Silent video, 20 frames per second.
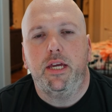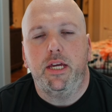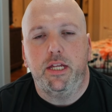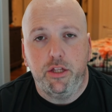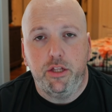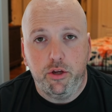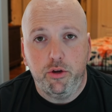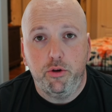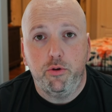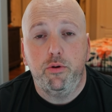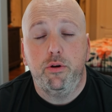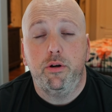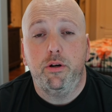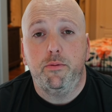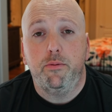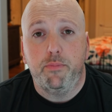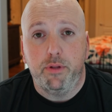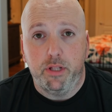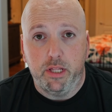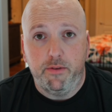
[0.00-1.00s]
you
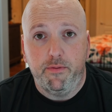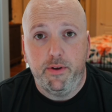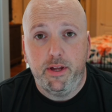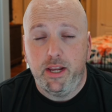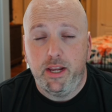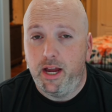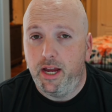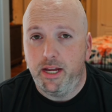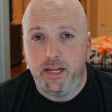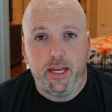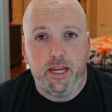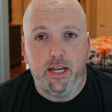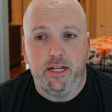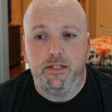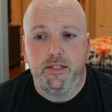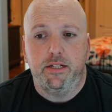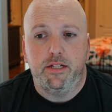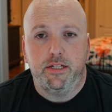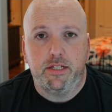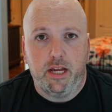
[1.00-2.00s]
believe it? I can't.
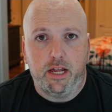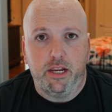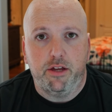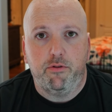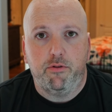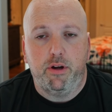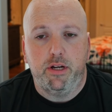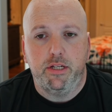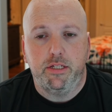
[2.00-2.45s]
It's kind of crazy.